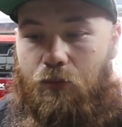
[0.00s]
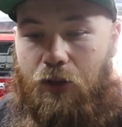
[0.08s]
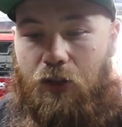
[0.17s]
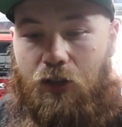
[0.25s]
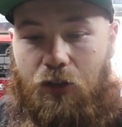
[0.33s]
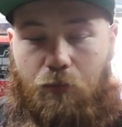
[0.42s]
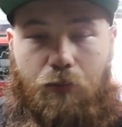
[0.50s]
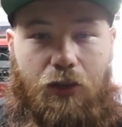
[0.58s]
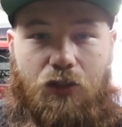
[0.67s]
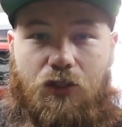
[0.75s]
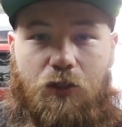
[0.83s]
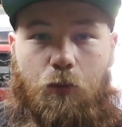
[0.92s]
being the
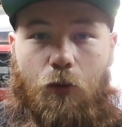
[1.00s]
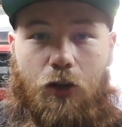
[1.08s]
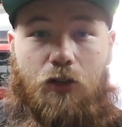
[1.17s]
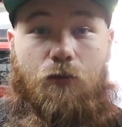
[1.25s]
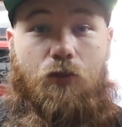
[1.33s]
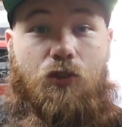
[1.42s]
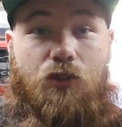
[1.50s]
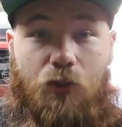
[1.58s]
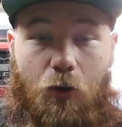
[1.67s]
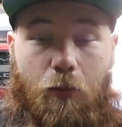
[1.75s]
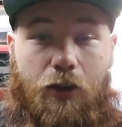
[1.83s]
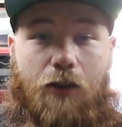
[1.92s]
biggest inspiration for
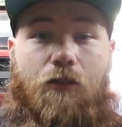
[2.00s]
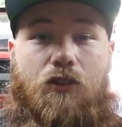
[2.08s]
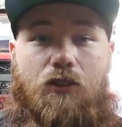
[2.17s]
so many of